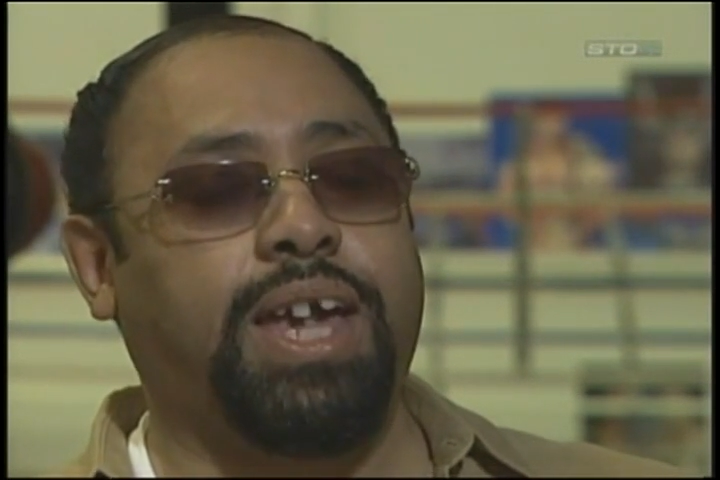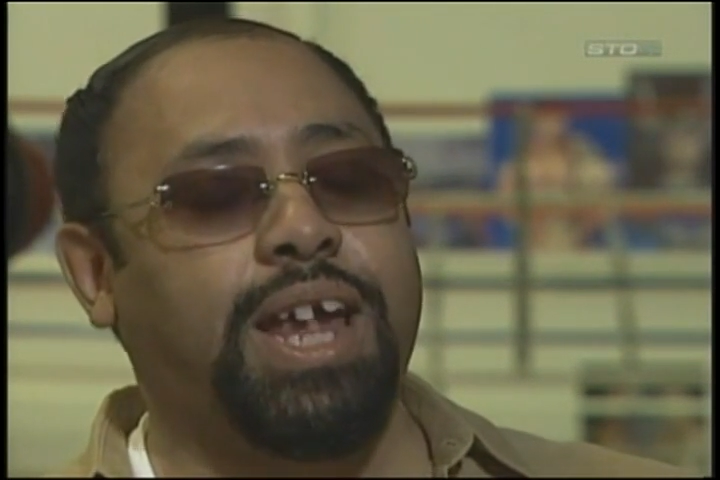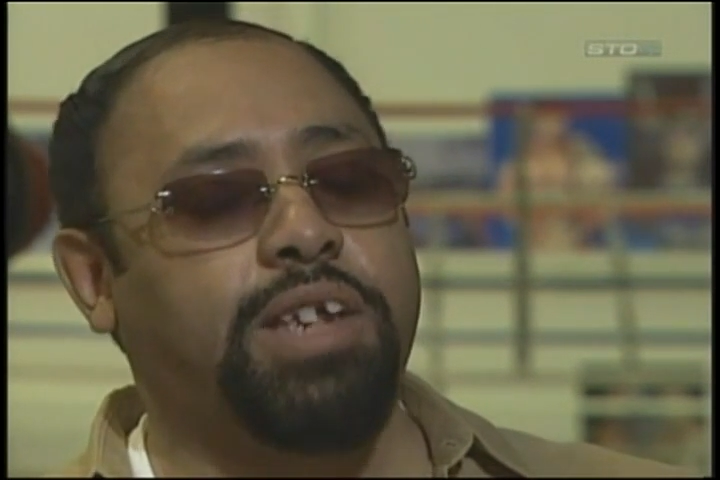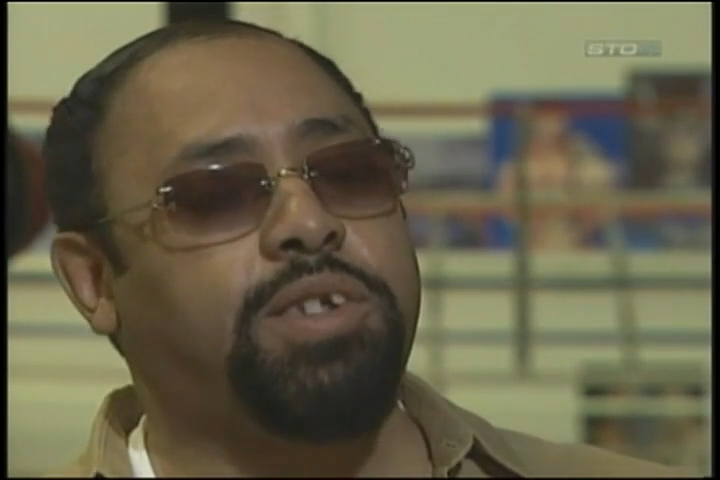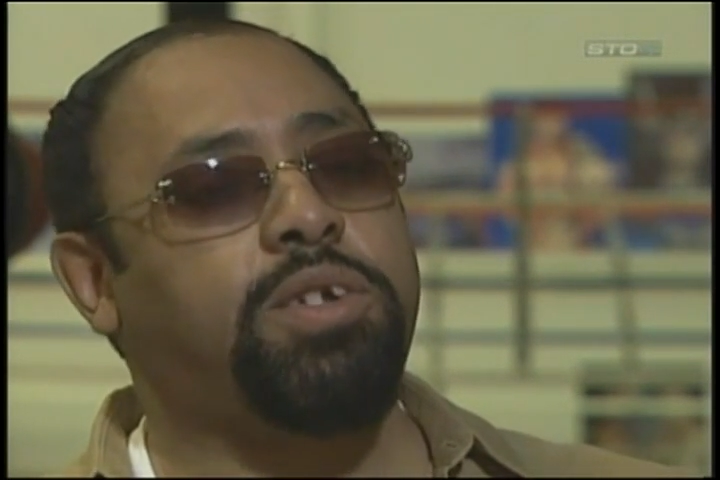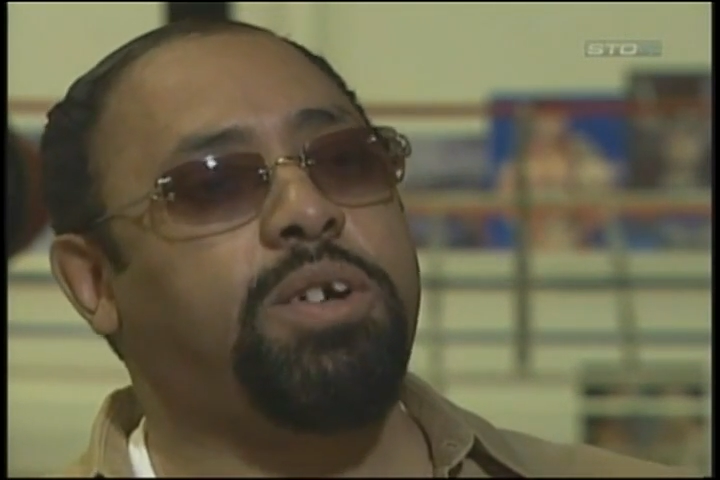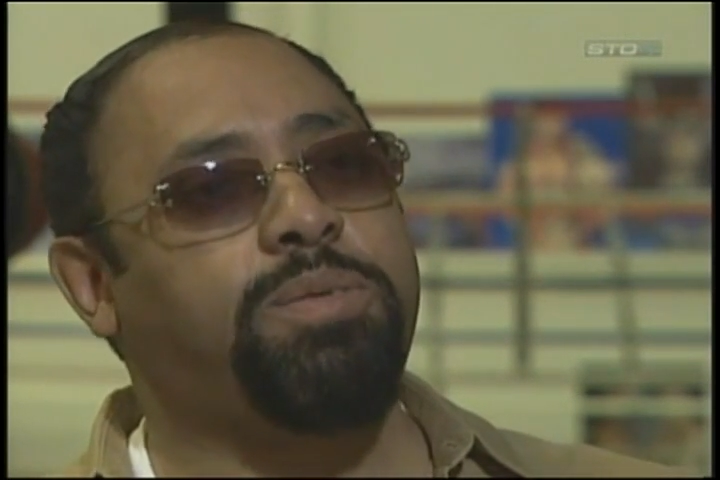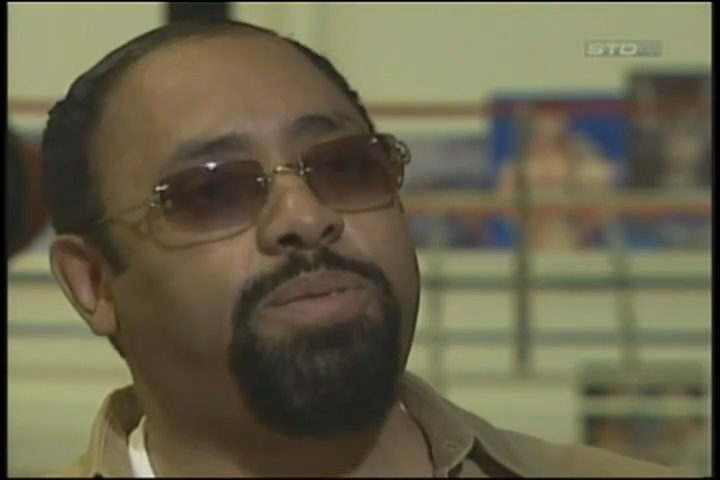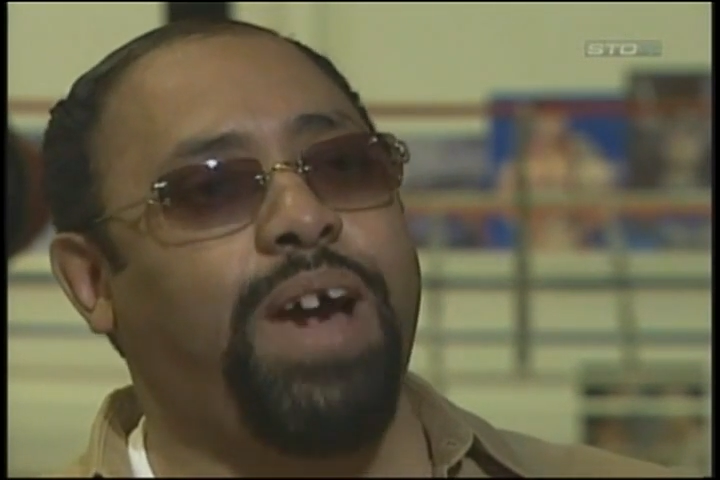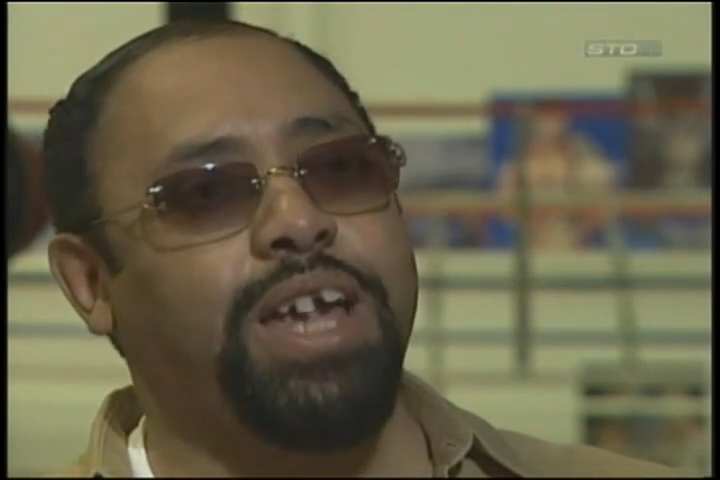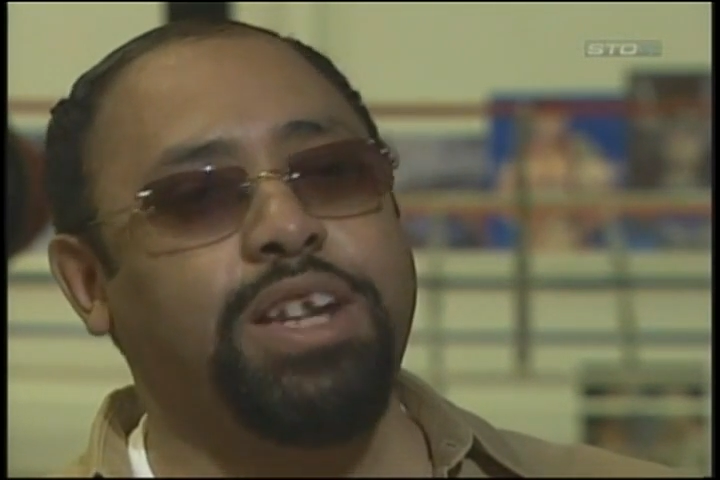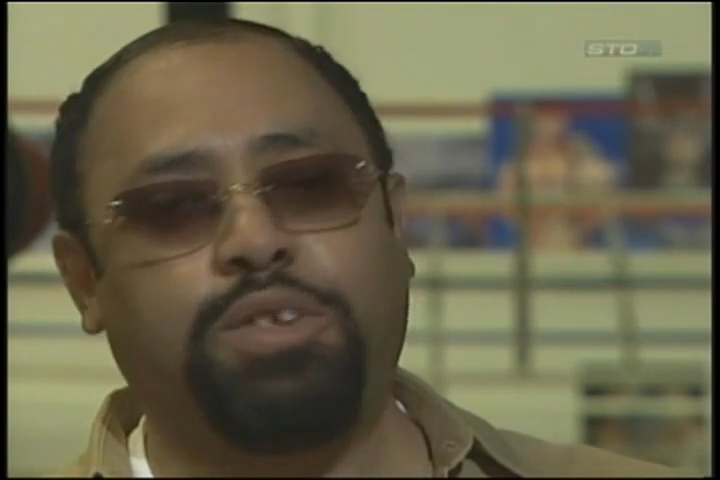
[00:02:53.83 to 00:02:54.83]
And I saw
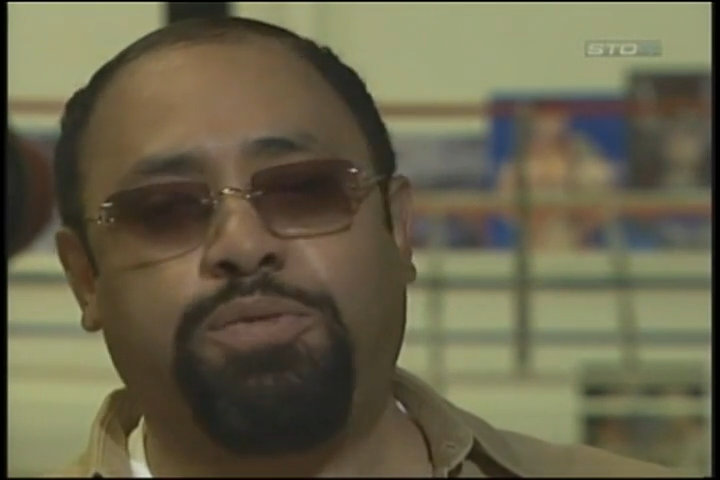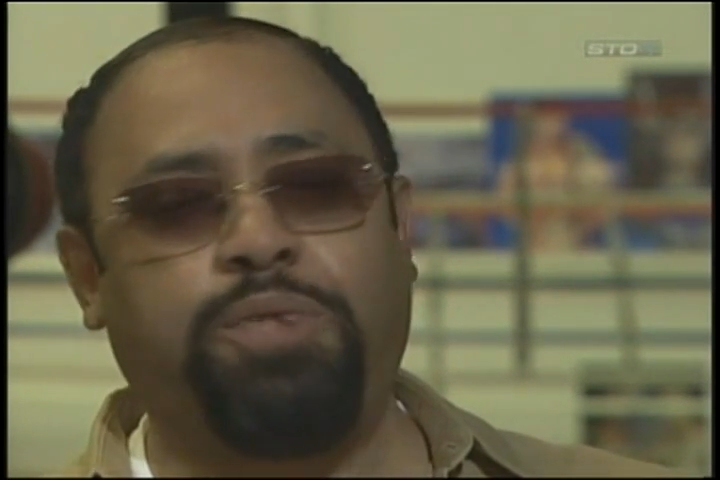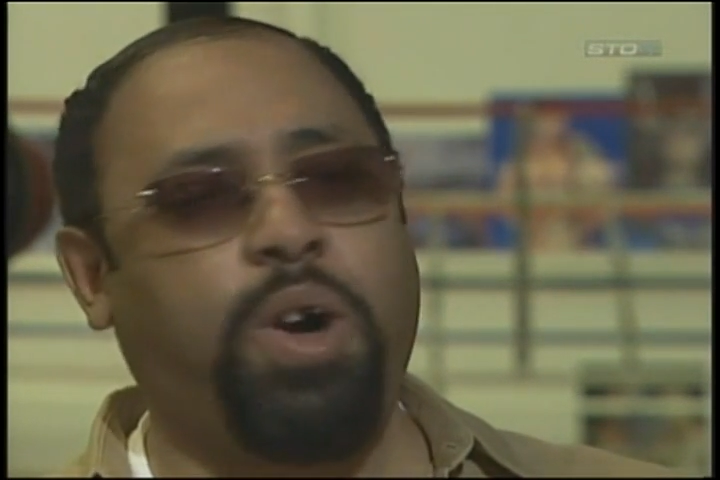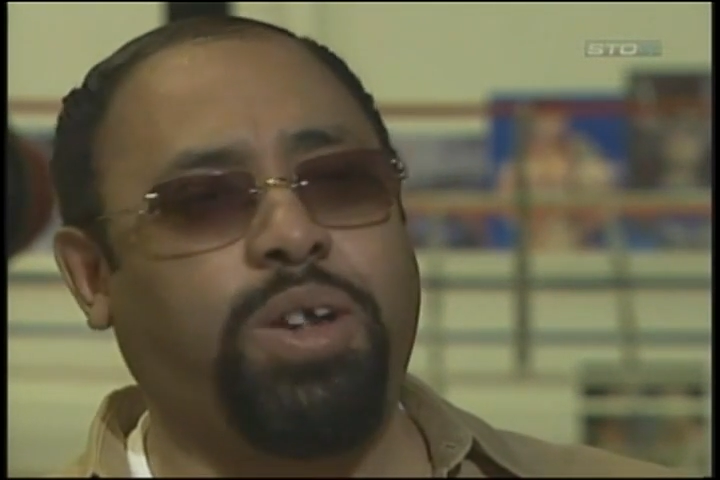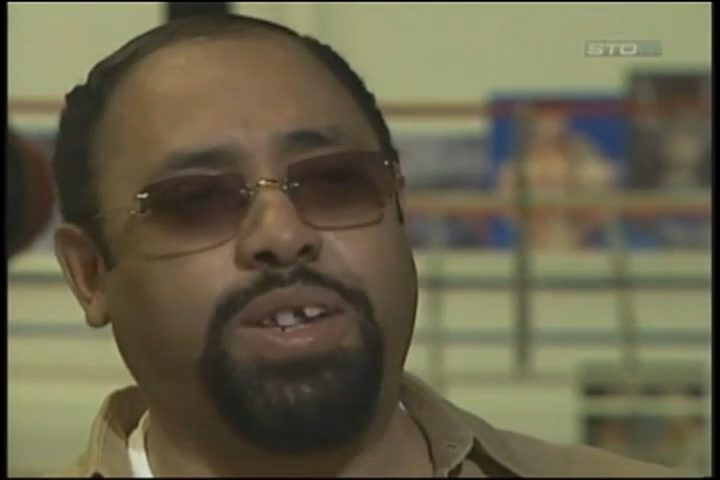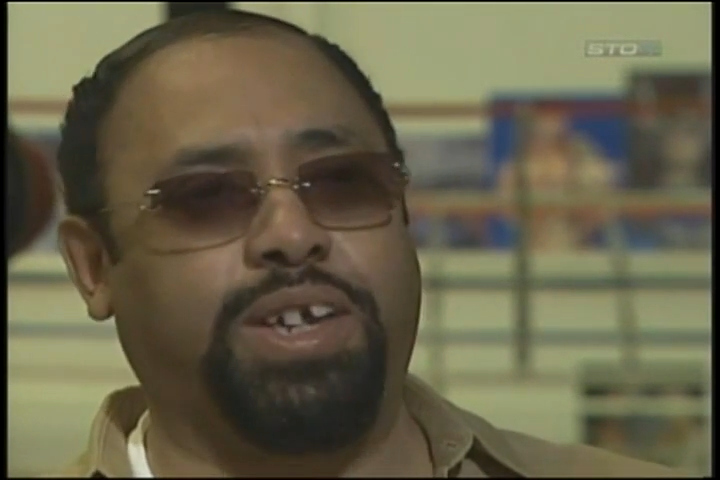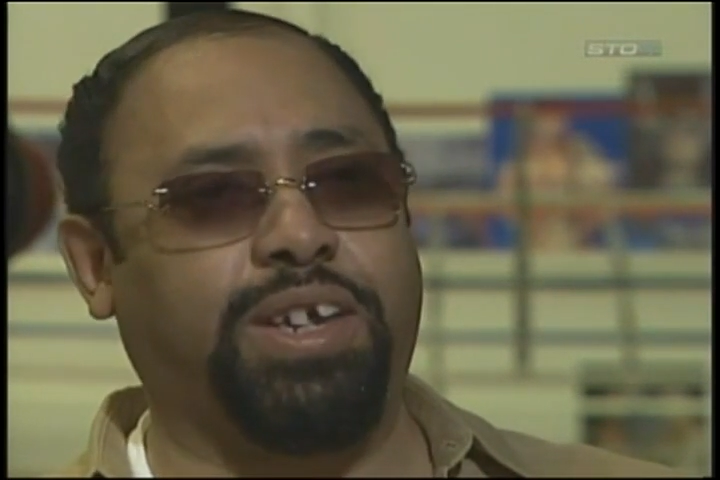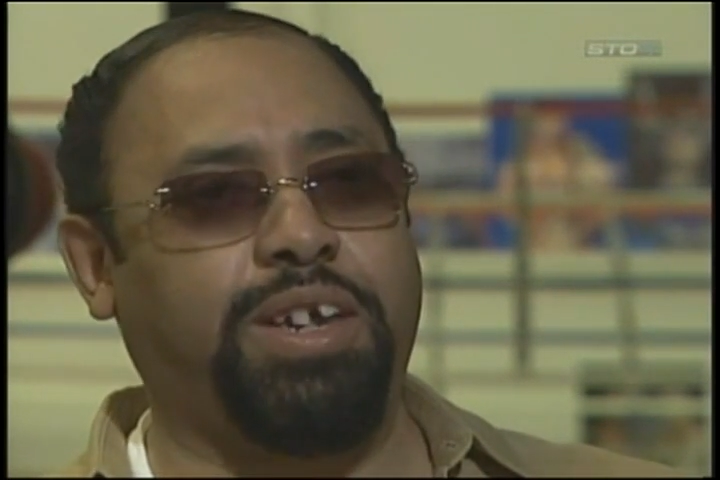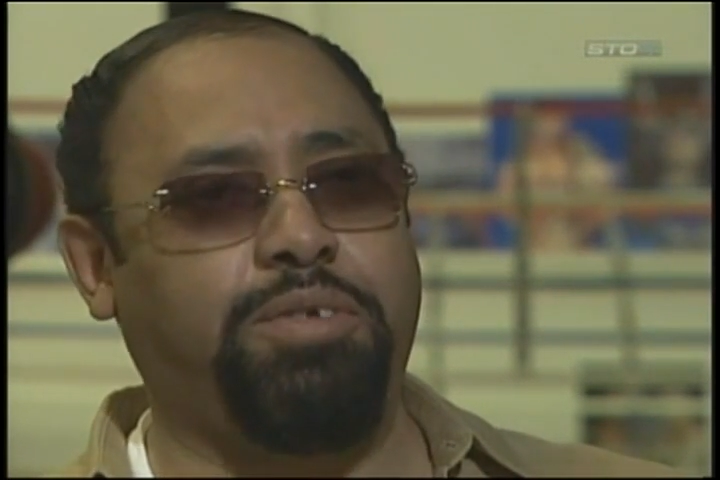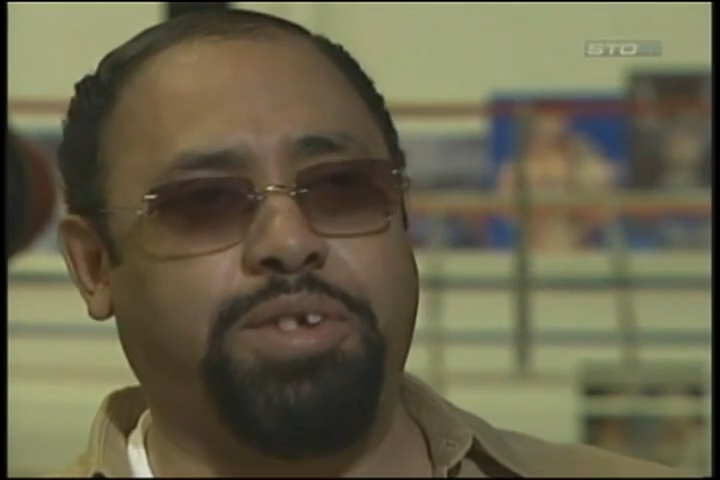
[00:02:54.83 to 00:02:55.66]
fighters falling.